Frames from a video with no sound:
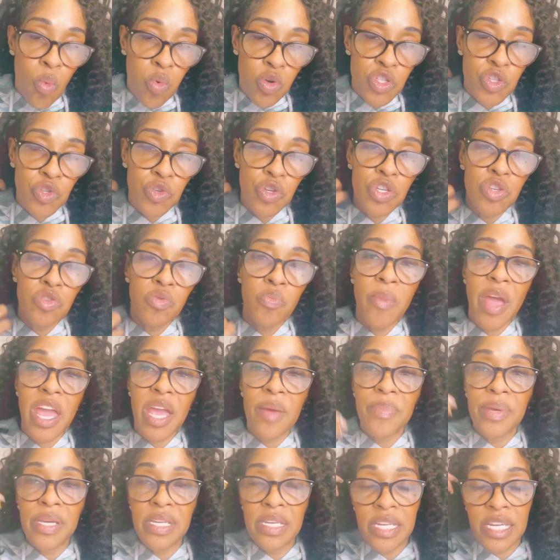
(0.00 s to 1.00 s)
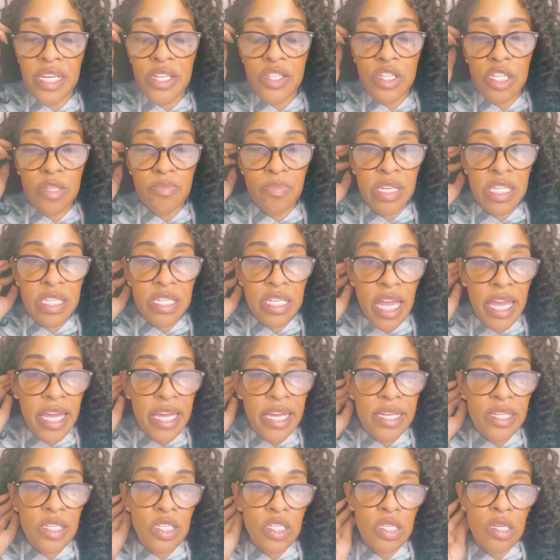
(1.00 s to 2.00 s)
Do you maybe need to be
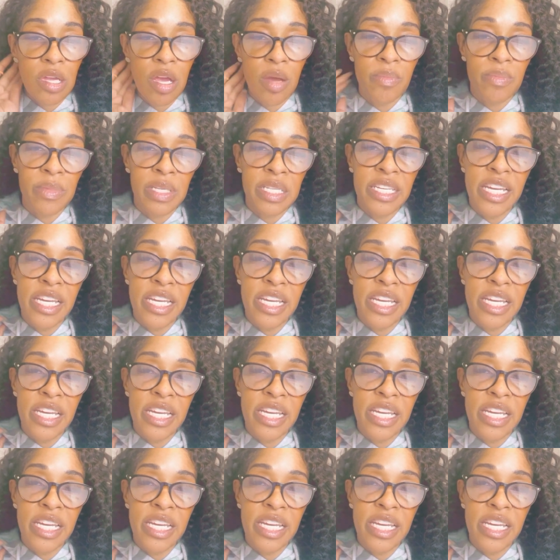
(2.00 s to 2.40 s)
taking some